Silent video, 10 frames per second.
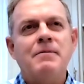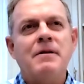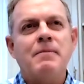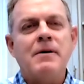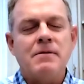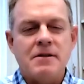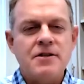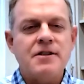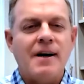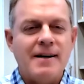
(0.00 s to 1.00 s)
with my
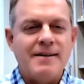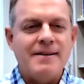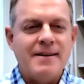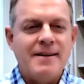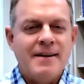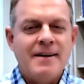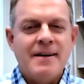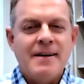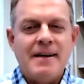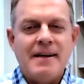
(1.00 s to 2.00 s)
oldest child,
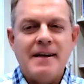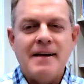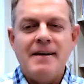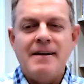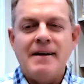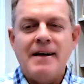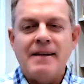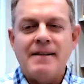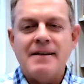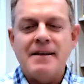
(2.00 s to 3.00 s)
and
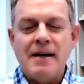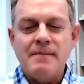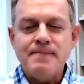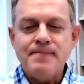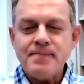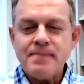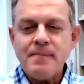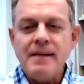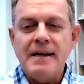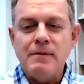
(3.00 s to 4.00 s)
at the time,
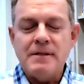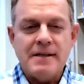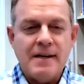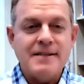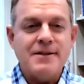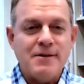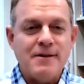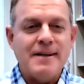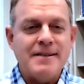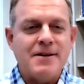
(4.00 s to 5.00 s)
he was in high
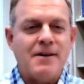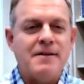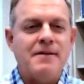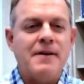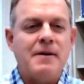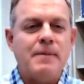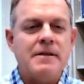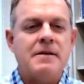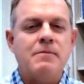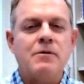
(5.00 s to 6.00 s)
school. He started developing
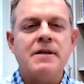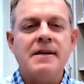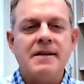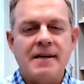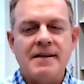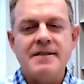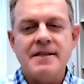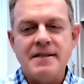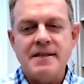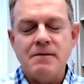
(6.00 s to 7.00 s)
some OCD
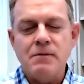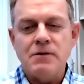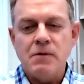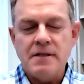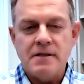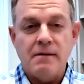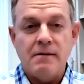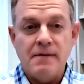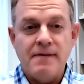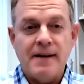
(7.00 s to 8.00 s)
tendencies, and it was really
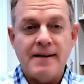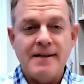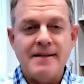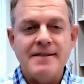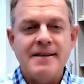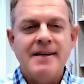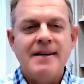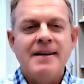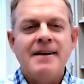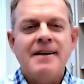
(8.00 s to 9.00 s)
starting to affect his
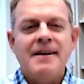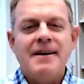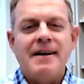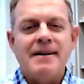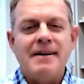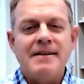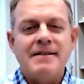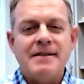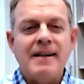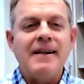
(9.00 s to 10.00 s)

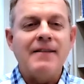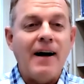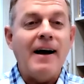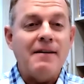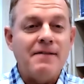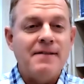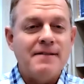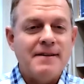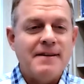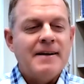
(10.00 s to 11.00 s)
daily life,
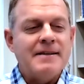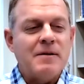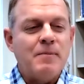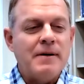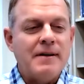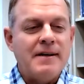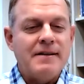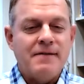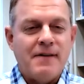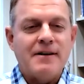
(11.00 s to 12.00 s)
his ability
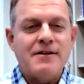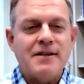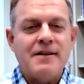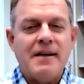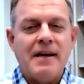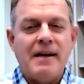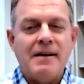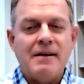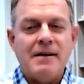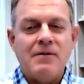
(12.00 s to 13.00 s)
to function,
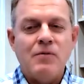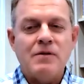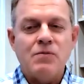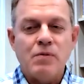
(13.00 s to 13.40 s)
and was